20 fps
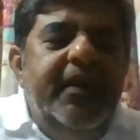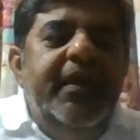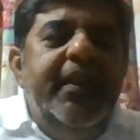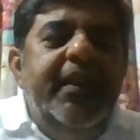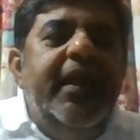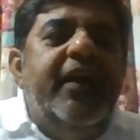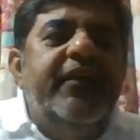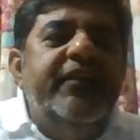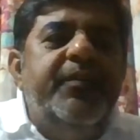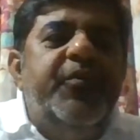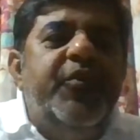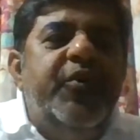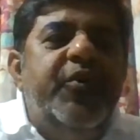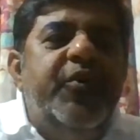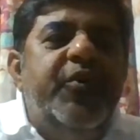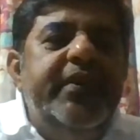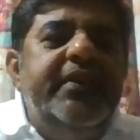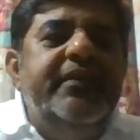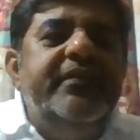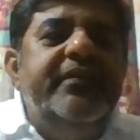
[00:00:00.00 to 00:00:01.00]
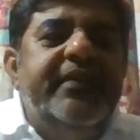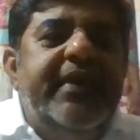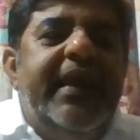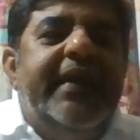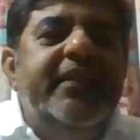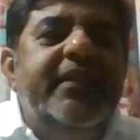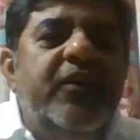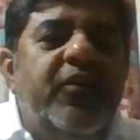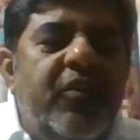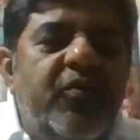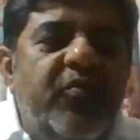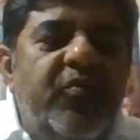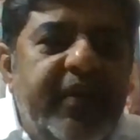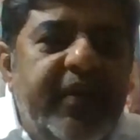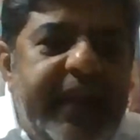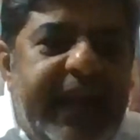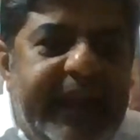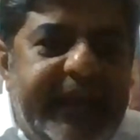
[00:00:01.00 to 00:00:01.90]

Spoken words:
Now the point is, can they all work